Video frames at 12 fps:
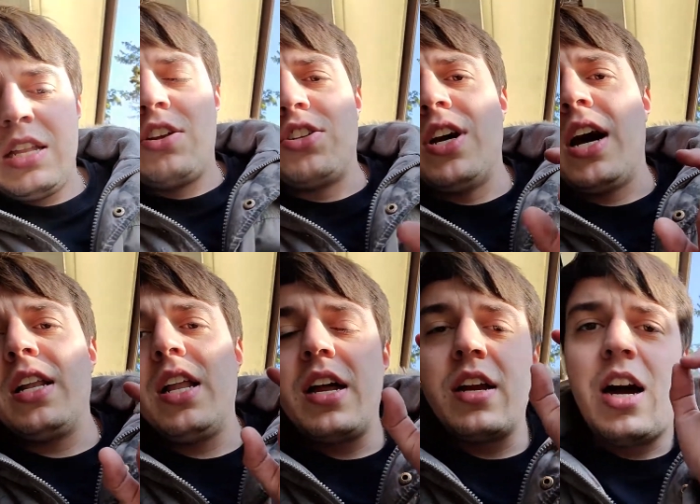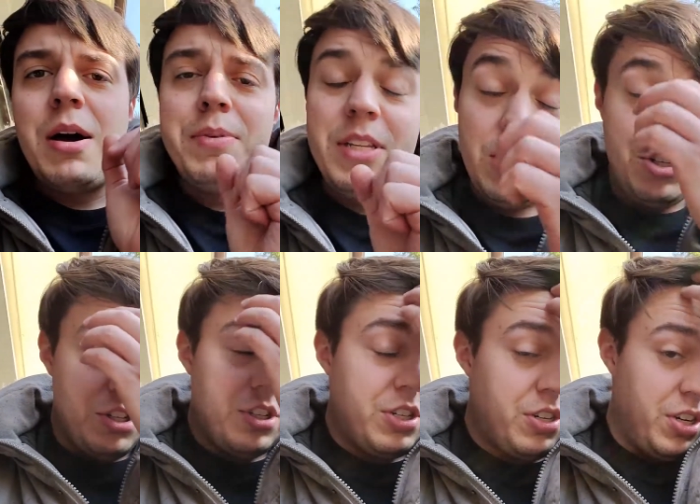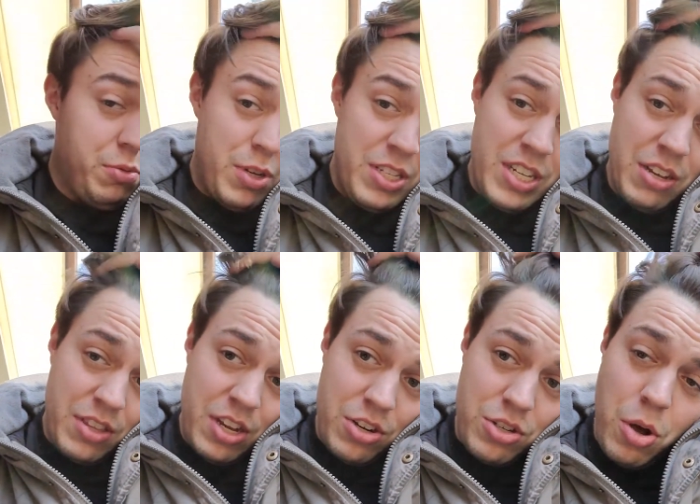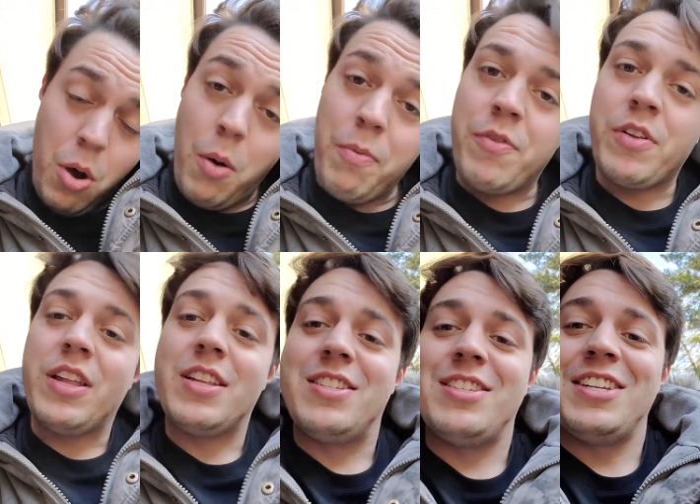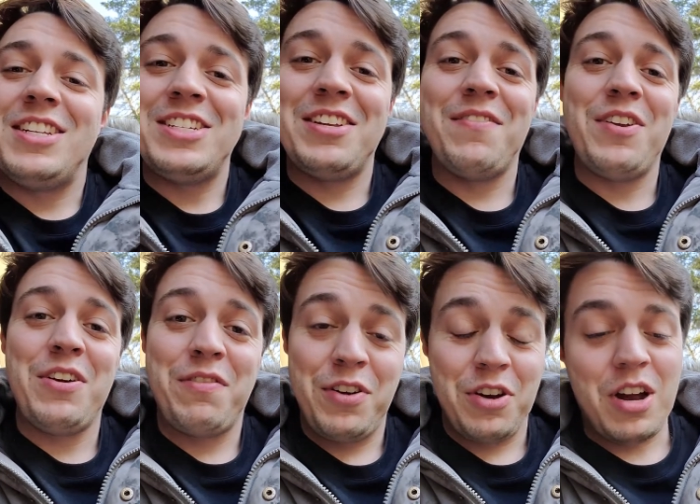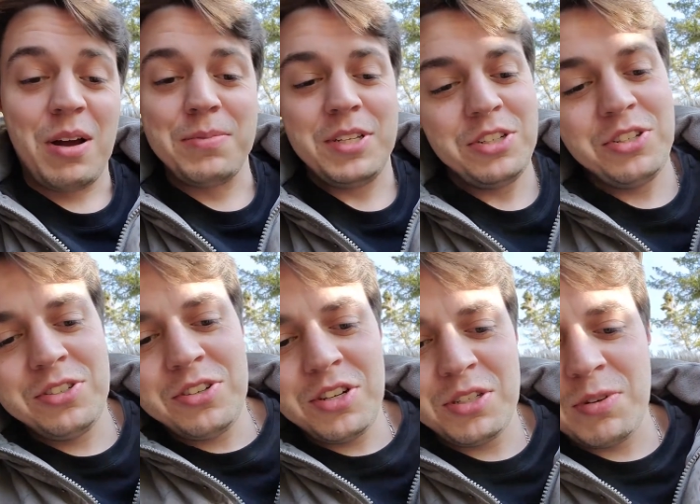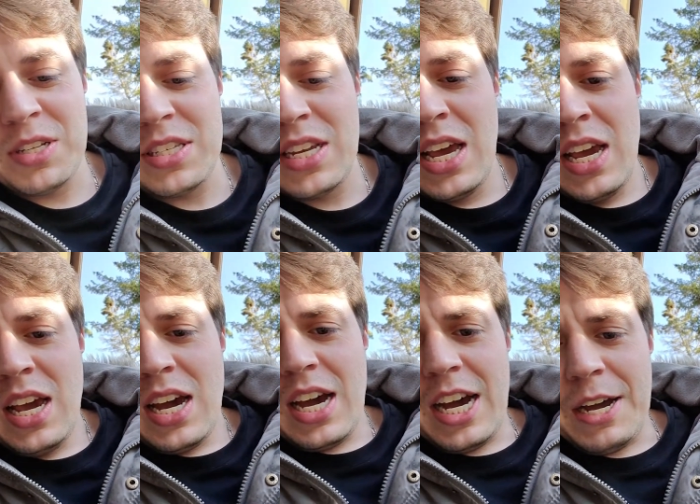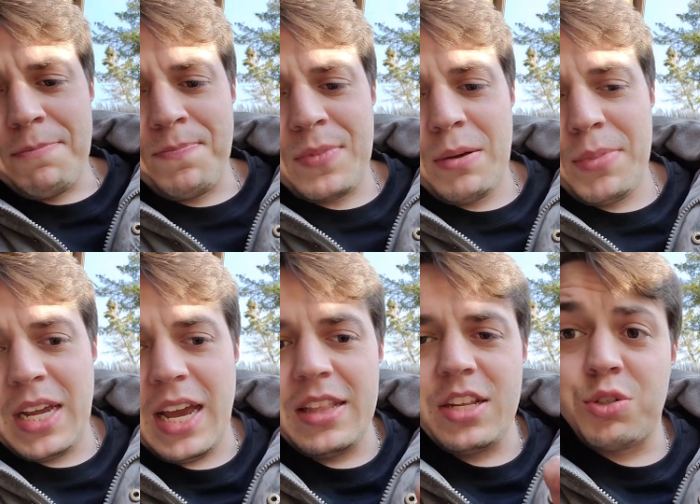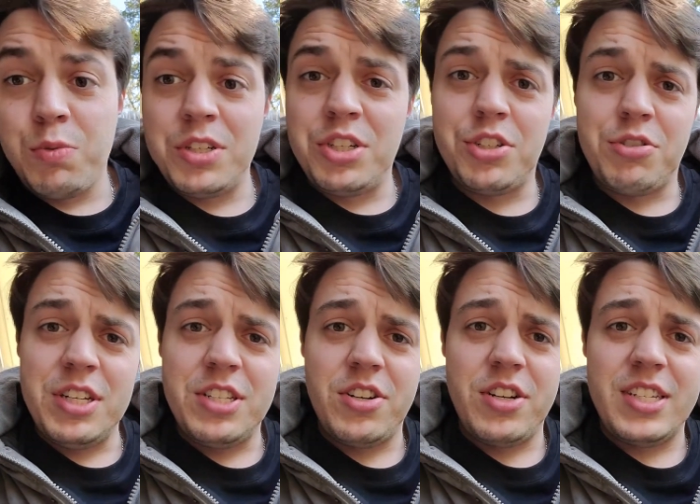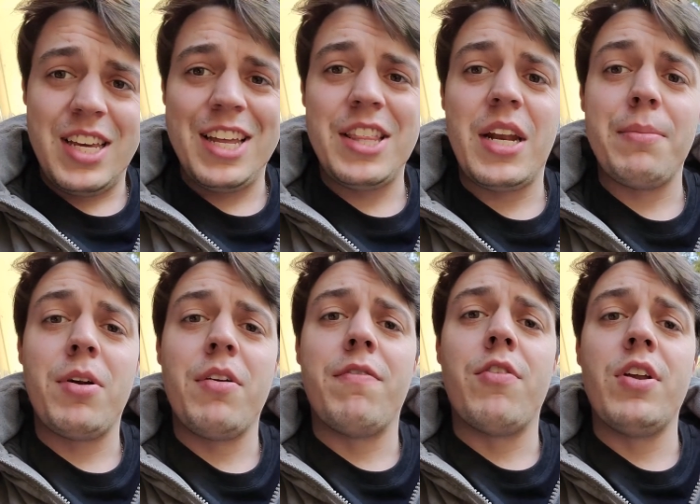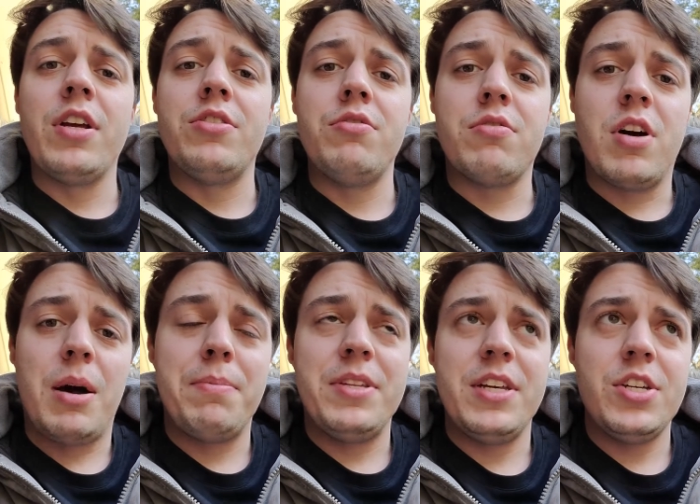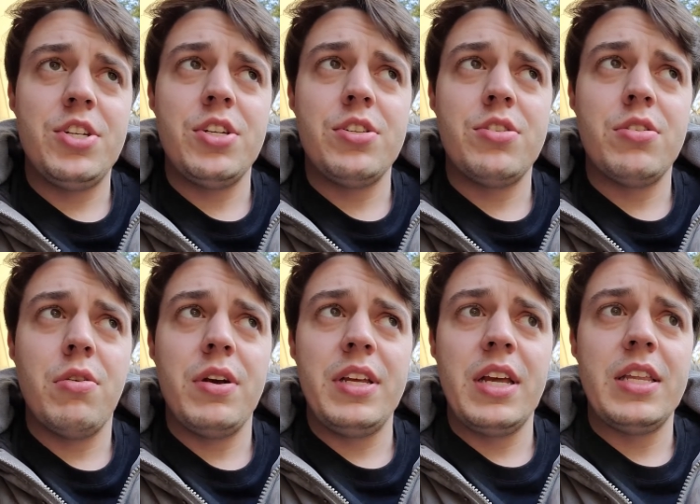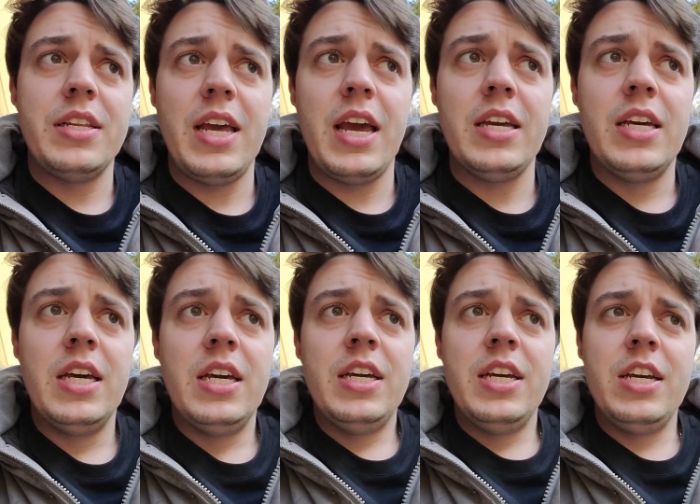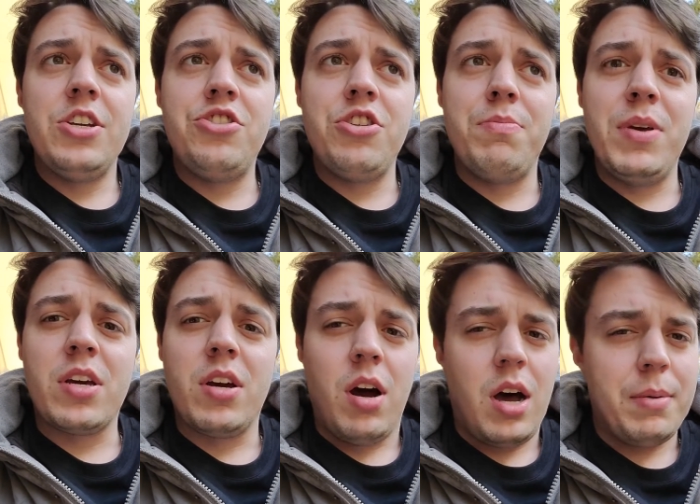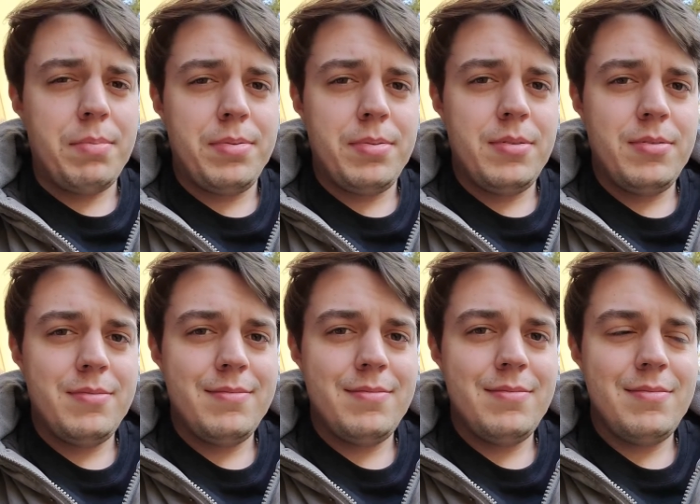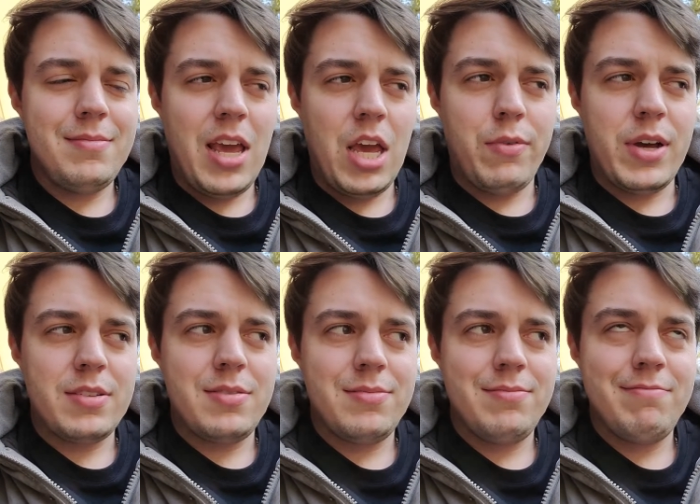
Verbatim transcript: there's not a lot of competition series ones out there, so hopefully this is a decent video for your competition series ones. Um, but again, this was a street series kit that I'm converting to competition, so in the end of the day, it should be a comp AOS.